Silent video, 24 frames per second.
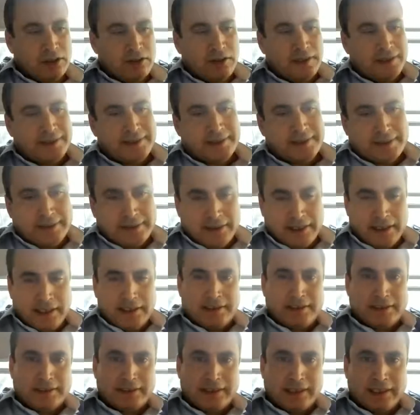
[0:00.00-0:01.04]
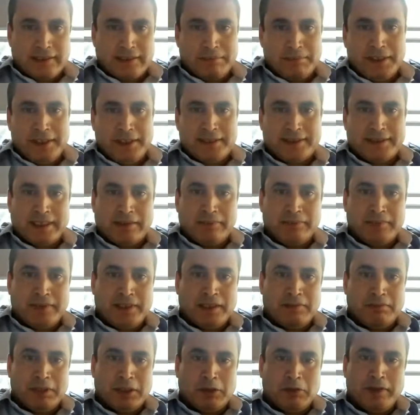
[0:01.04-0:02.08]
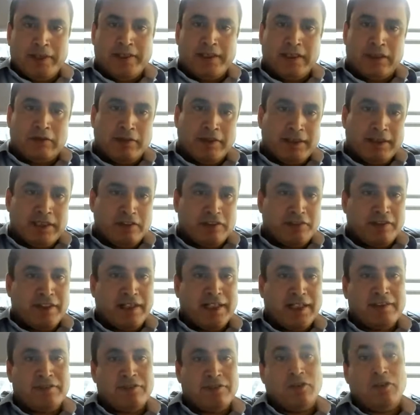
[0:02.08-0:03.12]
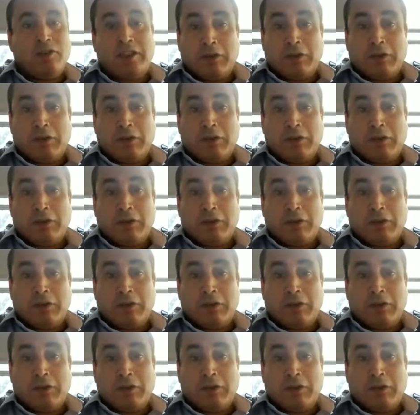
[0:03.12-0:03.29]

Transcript: you, it can be something between 25,